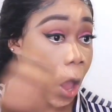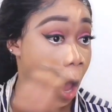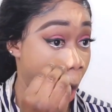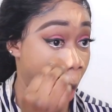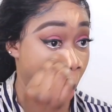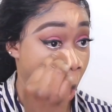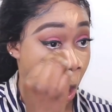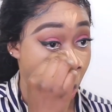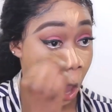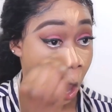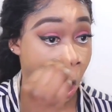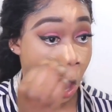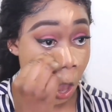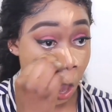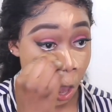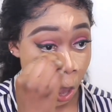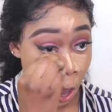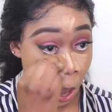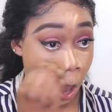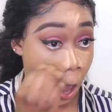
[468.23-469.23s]
J
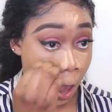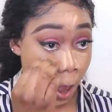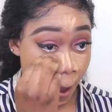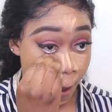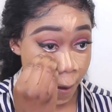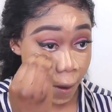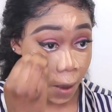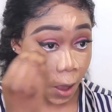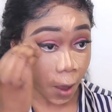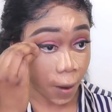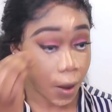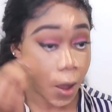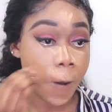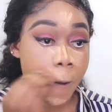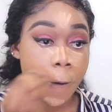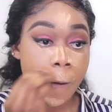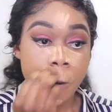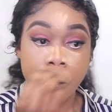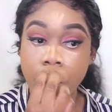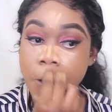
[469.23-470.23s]
Glad Music.
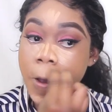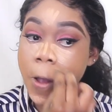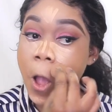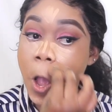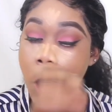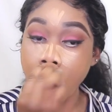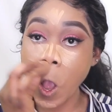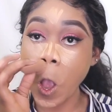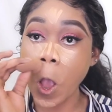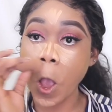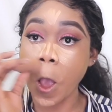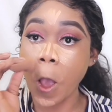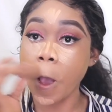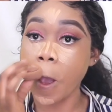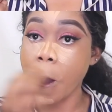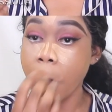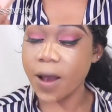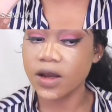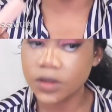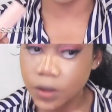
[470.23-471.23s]
When
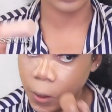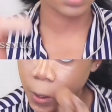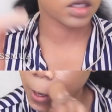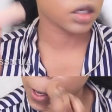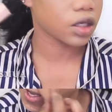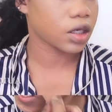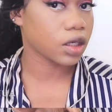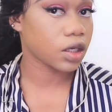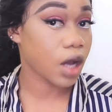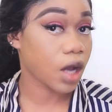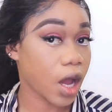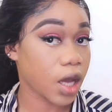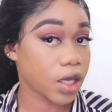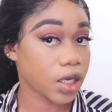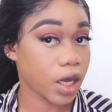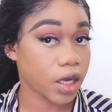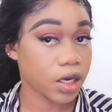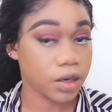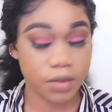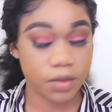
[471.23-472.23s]
I'm done
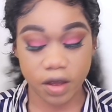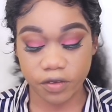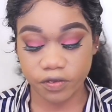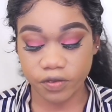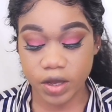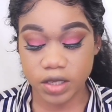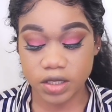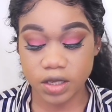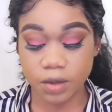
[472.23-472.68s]
highlighting my face,